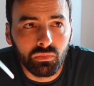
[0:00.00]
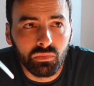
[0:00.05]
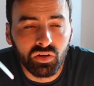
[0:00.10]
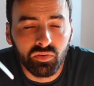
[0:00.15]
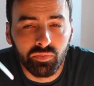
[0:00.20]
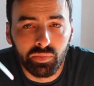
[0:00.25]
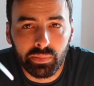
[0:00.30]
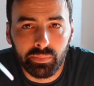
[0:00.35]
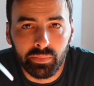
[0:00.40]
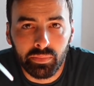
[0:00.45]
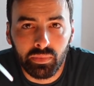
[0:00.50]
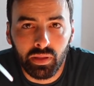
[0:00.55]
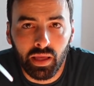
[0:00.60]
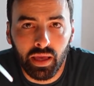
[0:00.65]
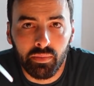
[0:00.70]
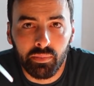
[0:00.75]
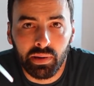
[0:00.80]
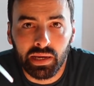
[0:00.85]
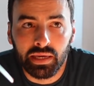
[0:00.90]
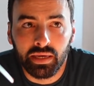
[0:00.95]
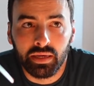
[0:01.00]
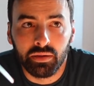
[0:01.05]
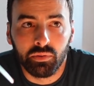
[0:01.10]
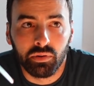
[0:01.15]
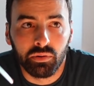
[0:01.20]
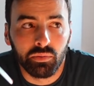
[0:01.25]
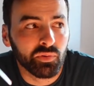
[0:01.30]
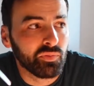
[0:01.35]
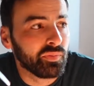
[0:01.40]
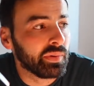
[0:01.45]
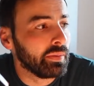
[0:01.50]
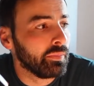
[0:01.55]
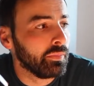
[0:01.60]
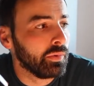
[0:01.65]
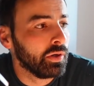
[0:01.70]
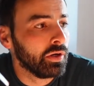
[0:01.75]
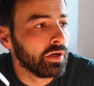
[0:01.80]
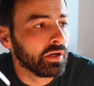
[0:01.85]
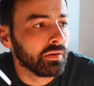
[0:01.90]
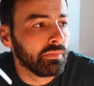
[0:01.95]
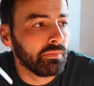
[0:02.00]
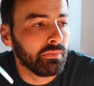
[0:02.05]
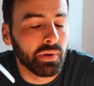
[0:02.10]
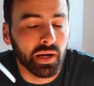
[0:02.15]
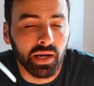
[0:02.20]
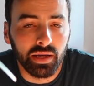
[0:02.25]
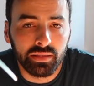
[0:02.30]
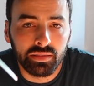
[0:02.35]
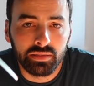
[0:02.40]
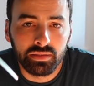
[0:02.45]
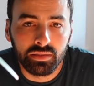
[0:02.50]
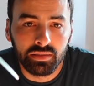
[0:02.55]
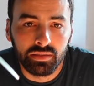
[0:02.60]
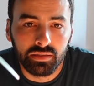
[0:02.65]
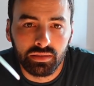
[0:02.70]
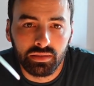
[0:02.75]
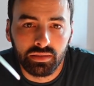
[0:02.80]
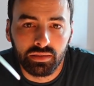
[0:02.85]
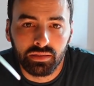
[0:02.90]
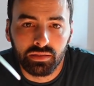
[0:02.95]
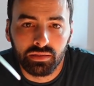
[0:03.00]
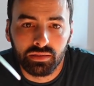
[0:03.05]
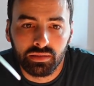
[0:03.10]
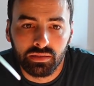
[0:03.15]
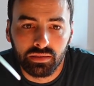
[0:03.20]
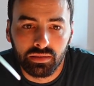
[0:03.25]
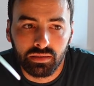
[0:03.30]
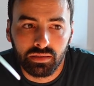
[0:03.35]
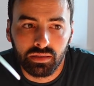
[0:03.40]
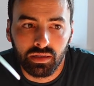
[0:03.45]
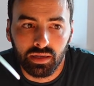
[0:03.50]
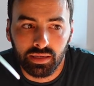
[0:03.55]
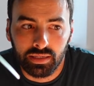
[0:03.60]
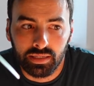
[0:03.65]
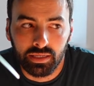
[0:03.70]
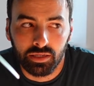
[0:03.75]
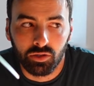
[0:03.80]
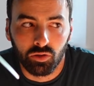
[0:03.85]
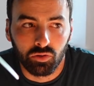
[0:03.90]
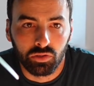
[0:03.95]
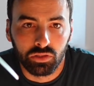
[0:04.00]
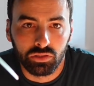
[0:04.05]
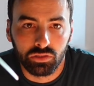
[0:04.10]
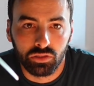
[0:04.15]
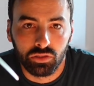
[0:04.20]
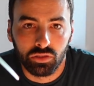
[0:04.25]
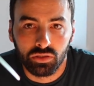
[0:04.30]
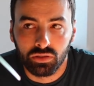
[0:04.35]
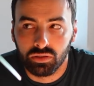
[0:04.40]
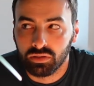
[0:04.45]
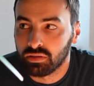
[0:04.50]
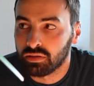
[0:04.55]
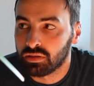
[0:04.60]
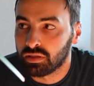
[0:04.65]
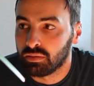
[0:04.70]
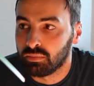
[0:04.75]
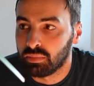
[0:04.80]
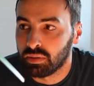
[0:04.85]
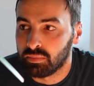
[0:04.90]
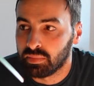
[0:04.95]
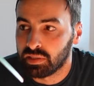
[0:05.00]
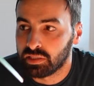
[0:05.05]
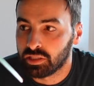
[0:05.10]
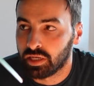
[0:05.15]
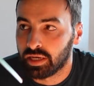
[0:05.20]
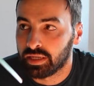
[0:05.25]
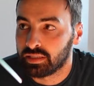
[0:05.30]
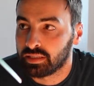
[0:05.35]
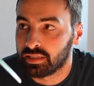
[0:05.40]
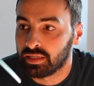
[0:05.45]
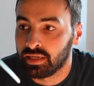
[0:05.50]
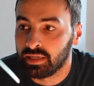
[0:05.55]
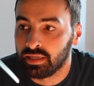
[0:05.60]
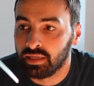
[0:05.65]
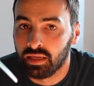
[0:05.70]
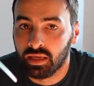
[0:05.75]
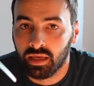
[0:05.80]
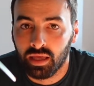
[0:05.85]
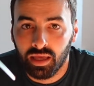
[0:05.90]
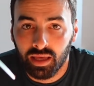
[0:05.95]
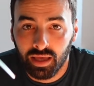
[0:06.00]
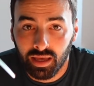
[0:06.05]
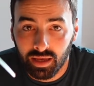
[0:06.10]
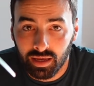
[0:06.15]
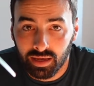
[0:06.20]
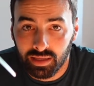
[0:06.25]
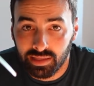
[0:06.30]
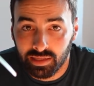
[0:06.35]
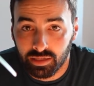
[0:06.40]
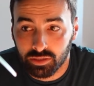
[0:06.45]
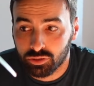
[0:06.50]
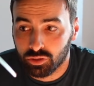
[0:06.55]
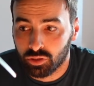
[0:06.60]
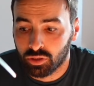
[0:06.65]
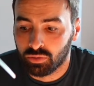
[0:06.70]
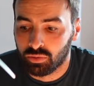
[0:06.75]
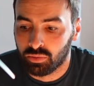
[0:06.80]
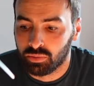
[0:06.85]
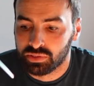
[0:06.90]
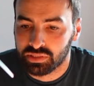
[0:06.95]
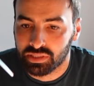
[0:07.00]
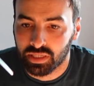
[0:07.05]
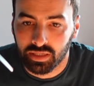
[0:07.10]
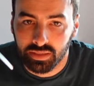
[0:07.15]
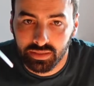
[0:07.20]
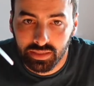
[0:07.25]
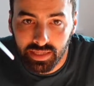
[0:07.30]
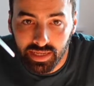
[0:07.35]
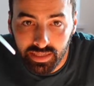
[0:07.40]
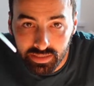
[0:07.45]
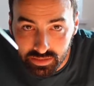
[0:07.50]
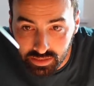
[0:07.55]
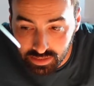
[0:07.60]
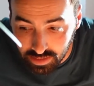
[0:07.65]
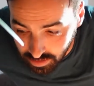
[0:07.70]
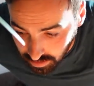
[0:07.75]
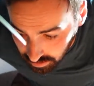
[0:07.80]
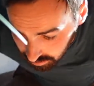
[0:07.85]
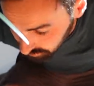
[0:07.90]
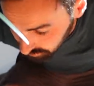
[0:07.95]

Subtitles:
We've been MIA while we've been in work, but Ikea orders here. I'm going to look at the chair today and I'll show you what we started yesterday.